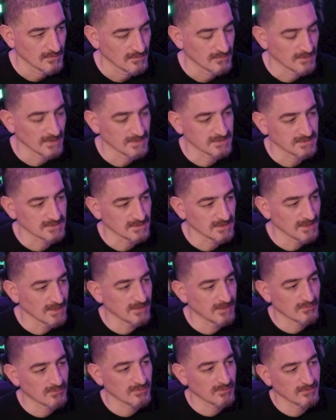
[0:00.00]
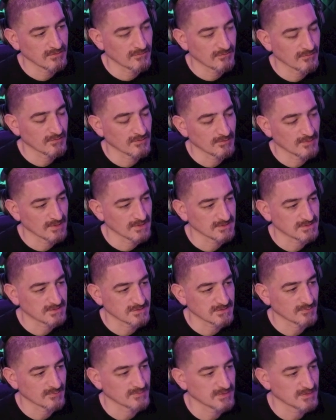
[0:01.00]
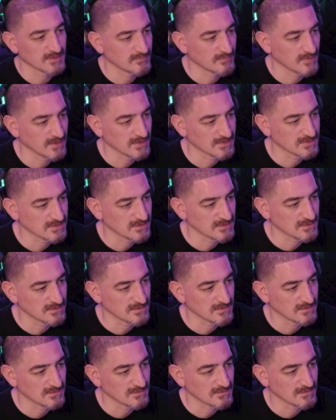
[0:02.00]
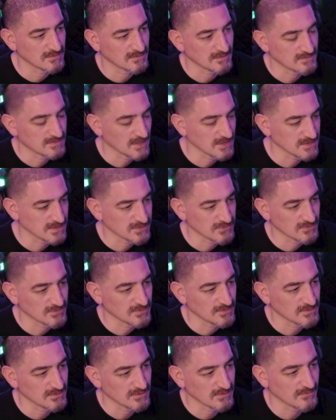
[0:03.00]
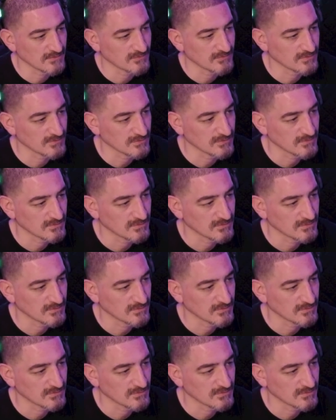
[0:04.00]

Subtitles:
Like delay and reverb on something takes it to another level.